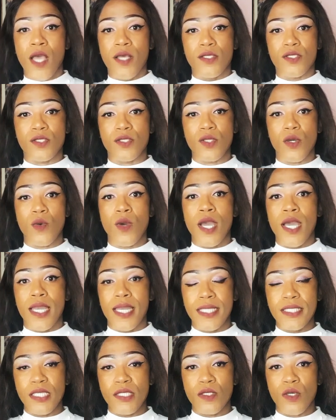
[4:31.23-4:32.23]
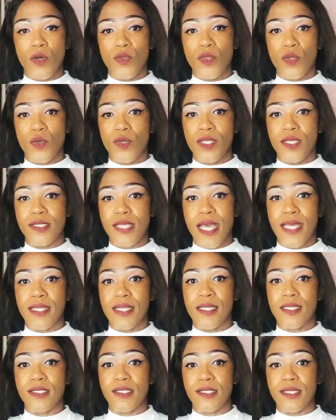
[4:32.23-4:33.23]
So let's just go through this and
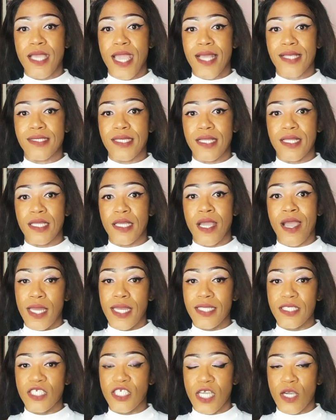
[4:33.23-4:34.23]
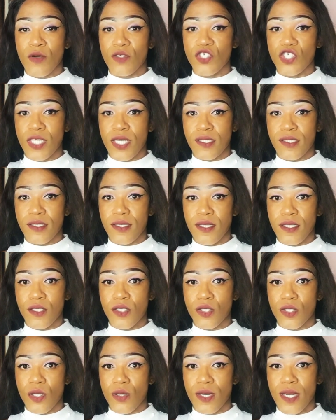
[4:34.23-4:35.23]
then see exactly. Let's check on Jace's
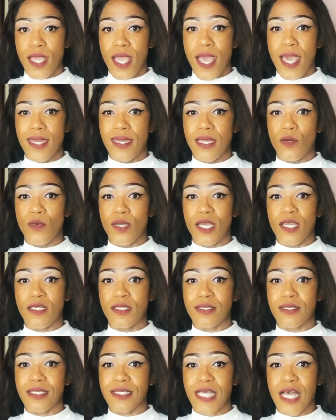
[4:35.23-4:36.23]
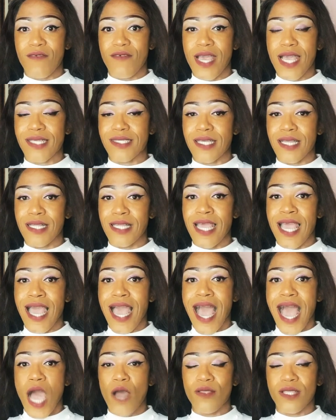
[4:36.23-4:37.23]
story, and then we can discover exactly
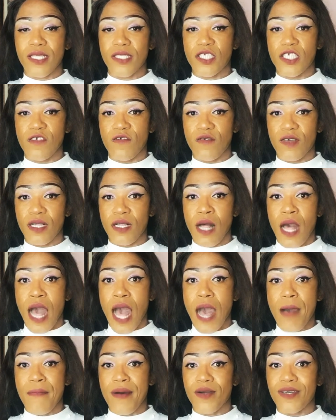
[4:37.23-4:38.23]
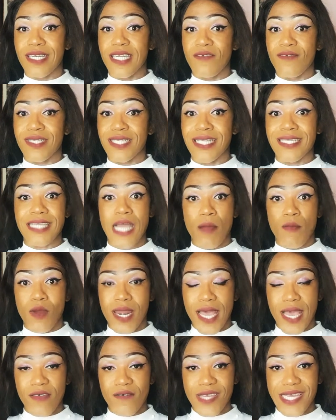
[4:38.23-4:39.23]
how does she feel about living the double
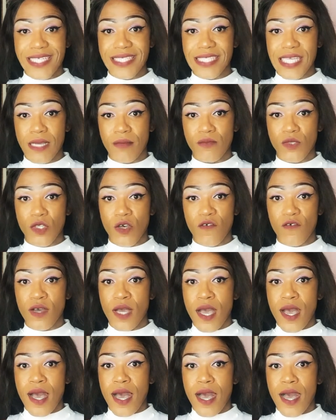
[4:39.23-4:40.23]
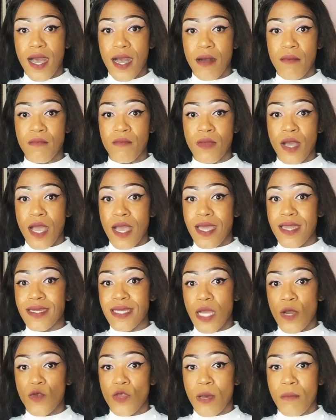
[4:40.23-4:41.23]
life in terms of
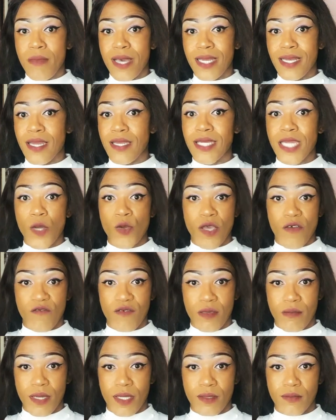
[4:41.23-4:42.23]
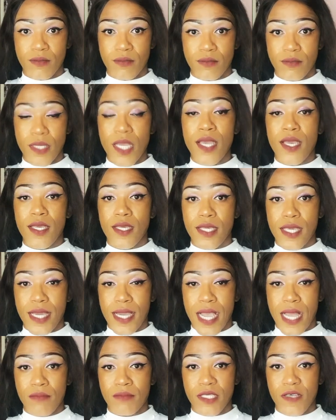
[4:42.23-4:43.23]
now you're male, now you're female. Here
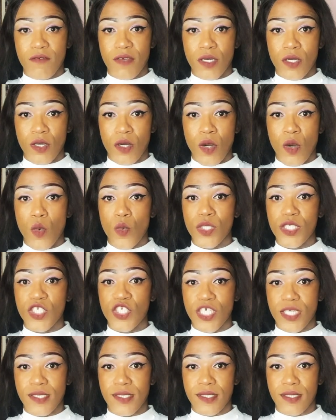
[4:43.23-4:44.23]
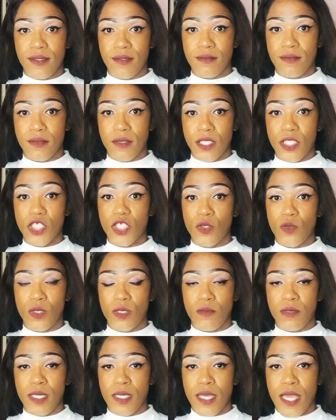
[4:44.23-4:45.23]
comes a video with Jace. She will
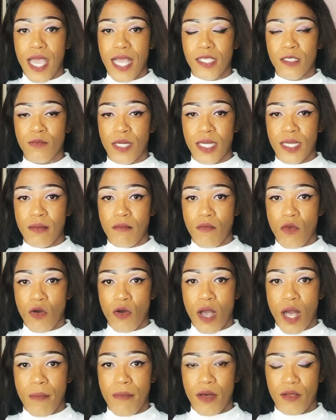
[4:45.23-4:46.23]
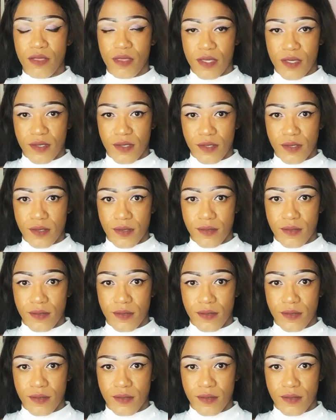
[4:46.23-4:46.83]
be explaining more about this.